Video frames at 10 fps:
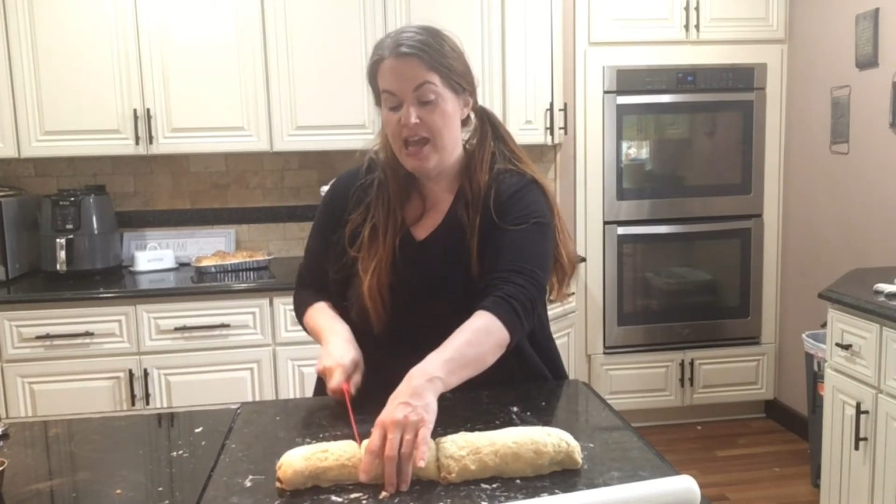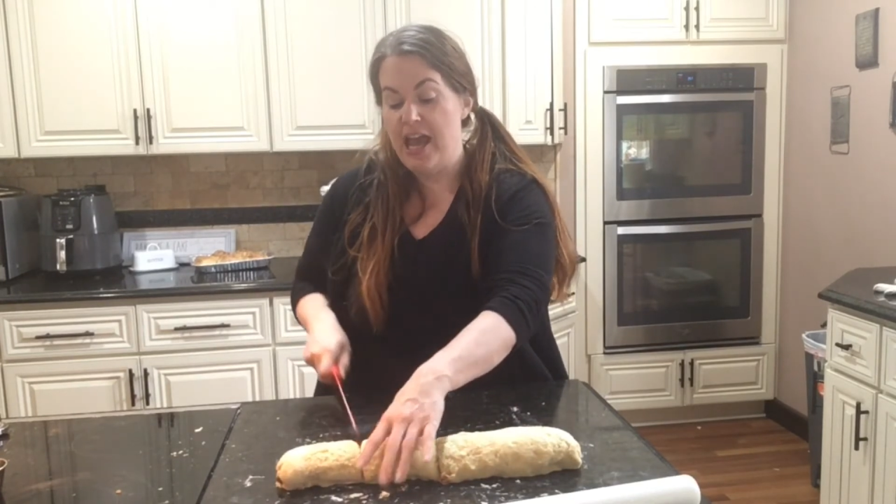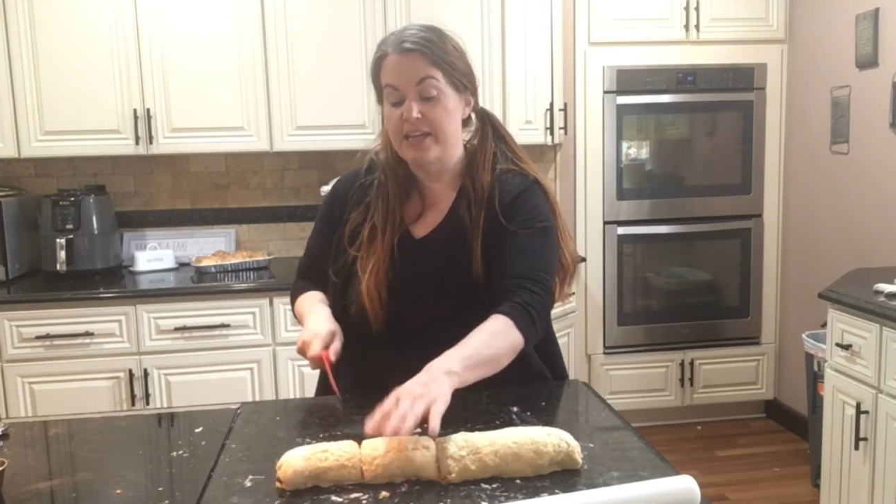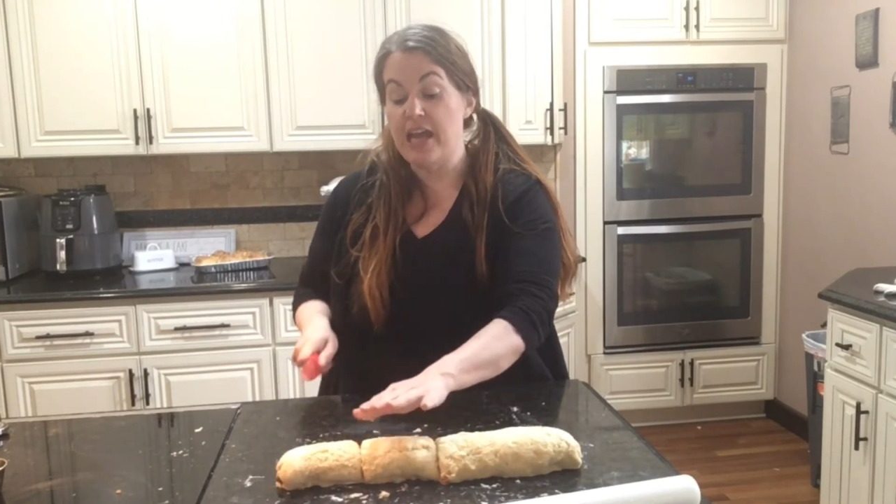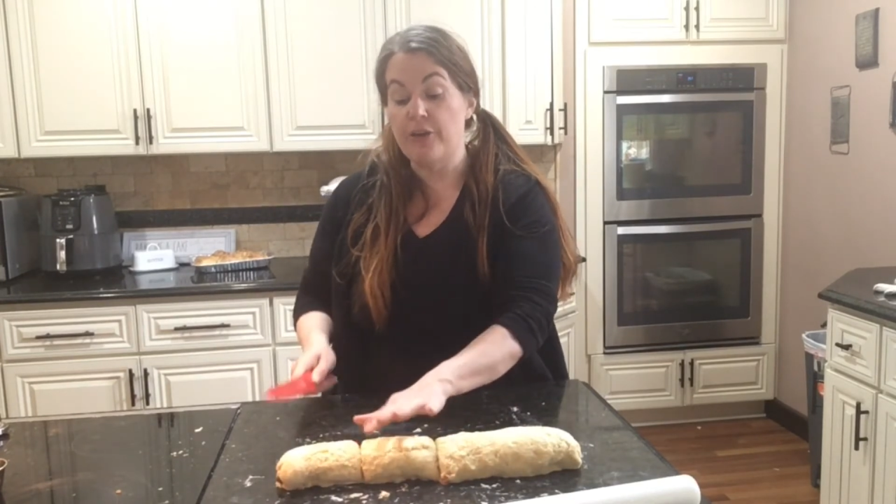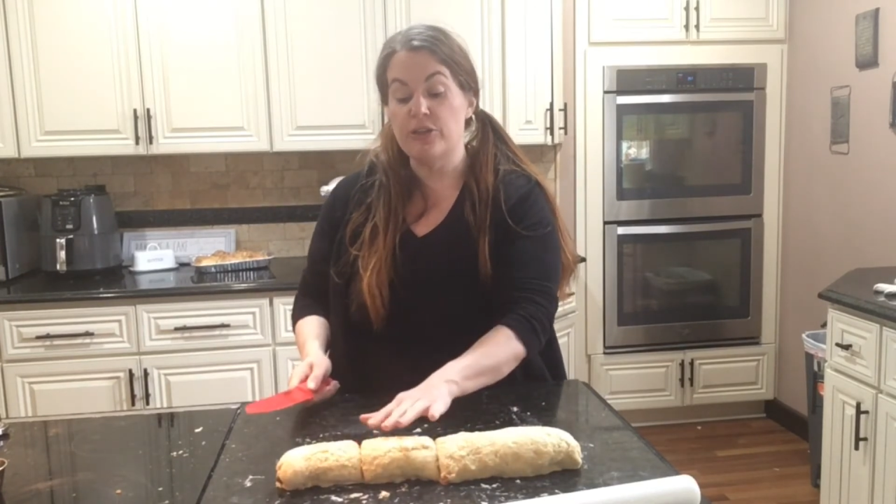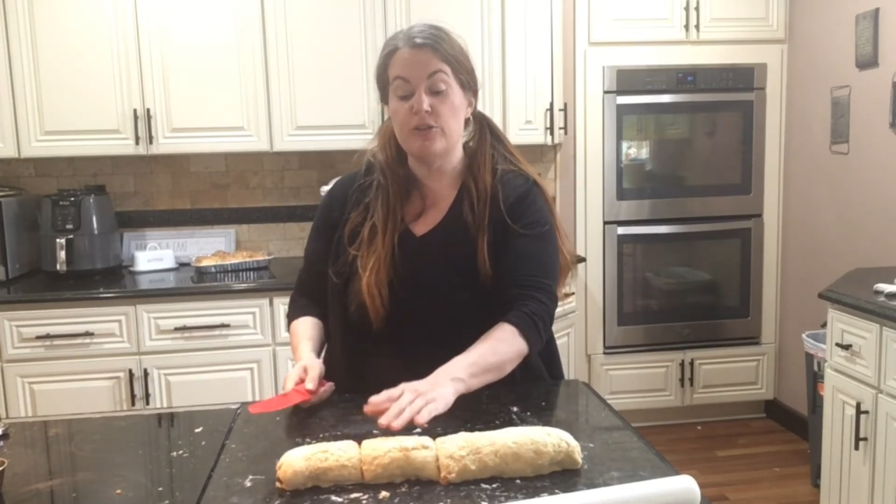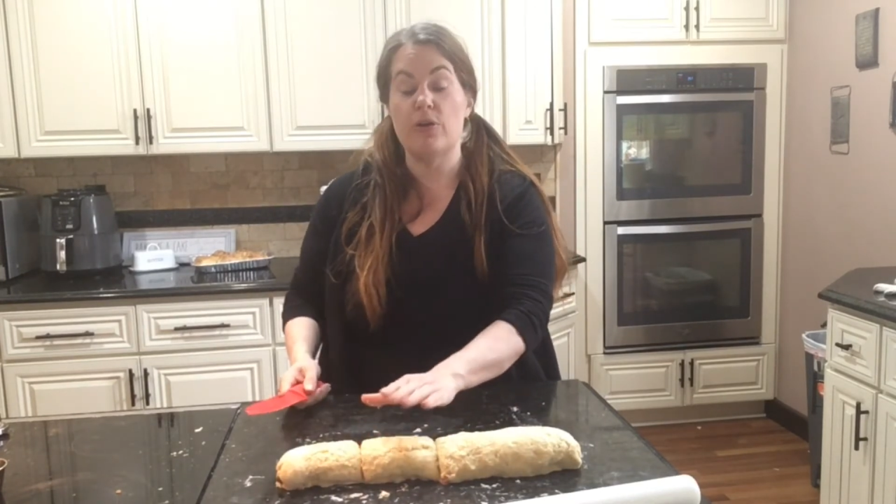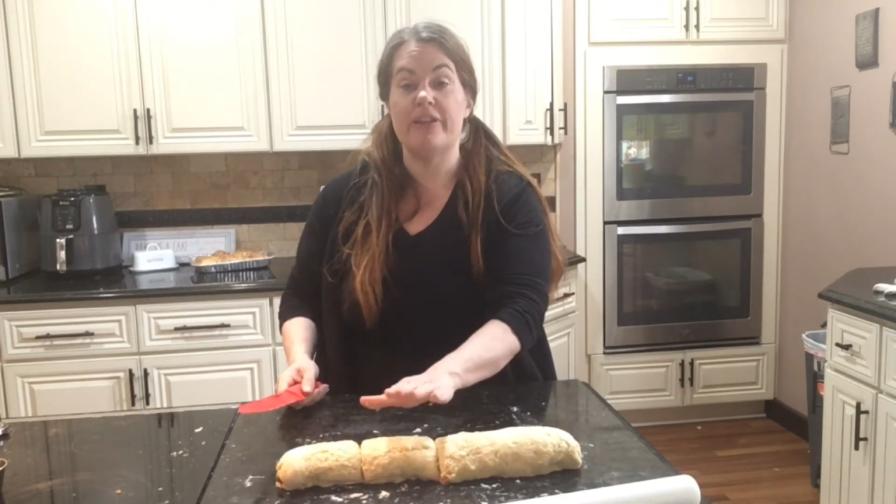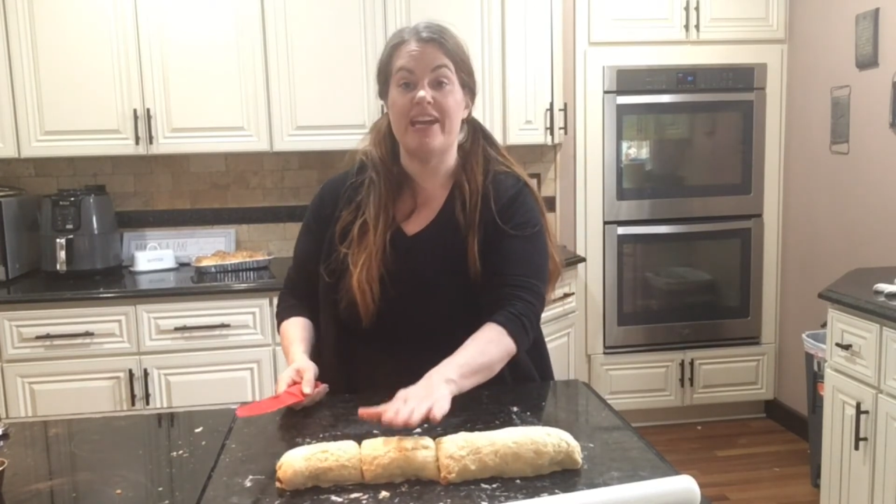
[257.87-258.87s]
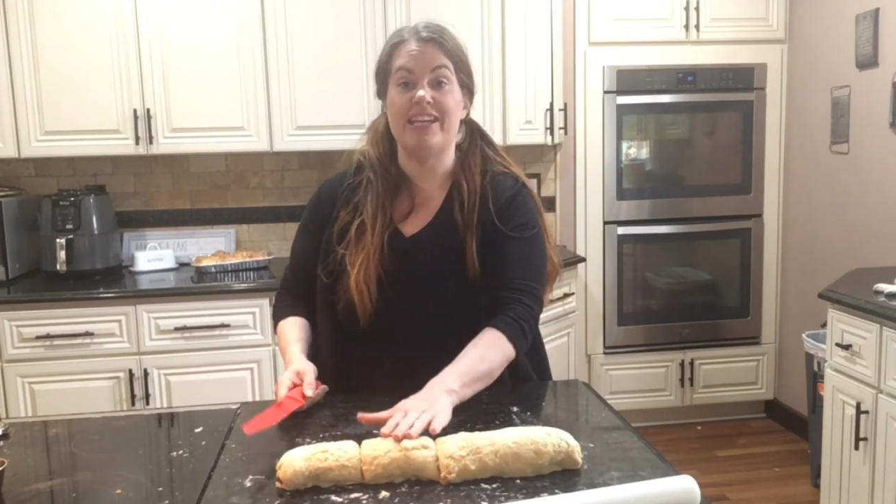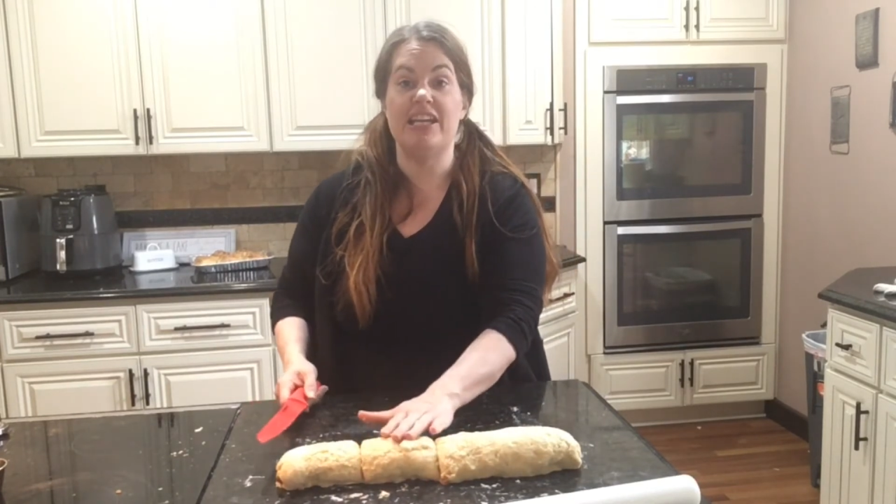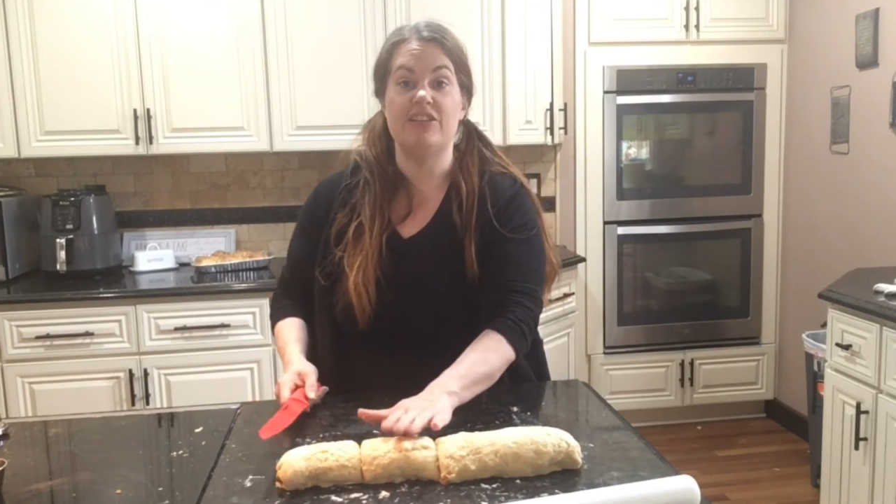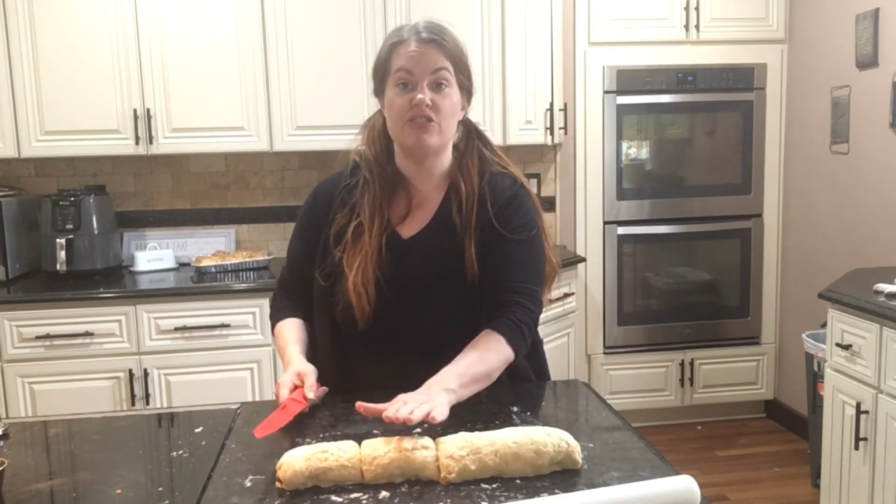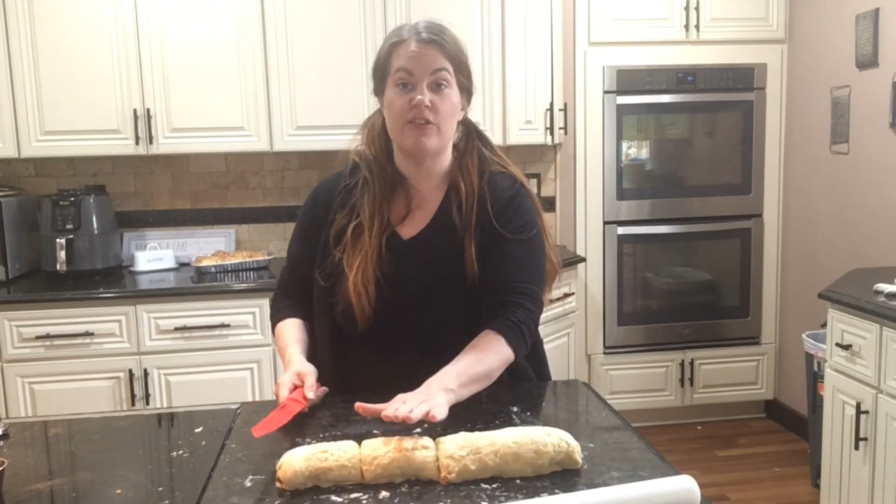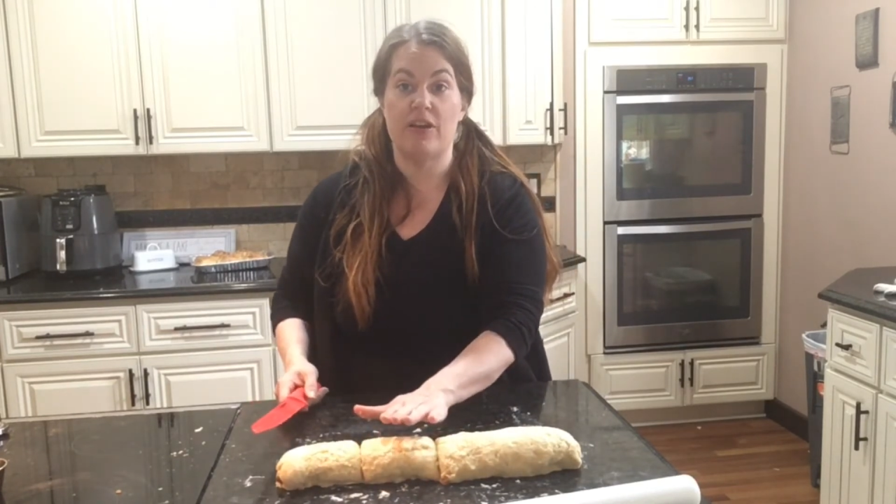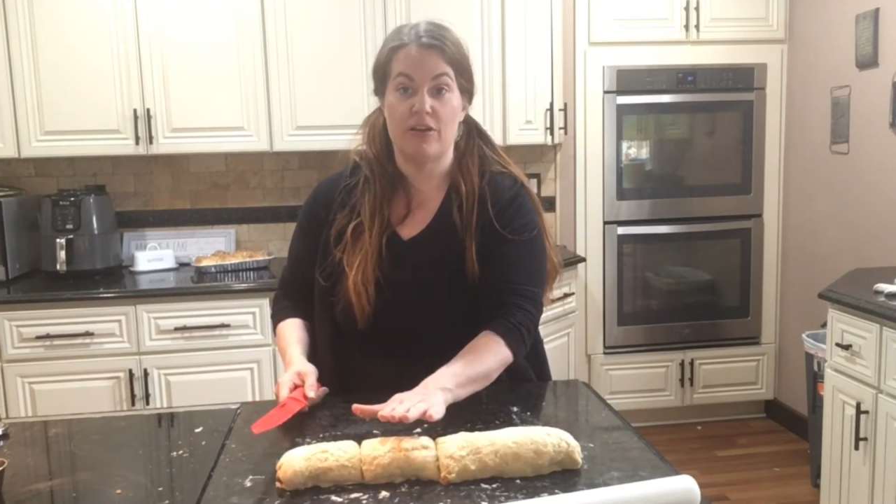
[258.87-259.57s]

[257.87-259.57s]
and now you know that each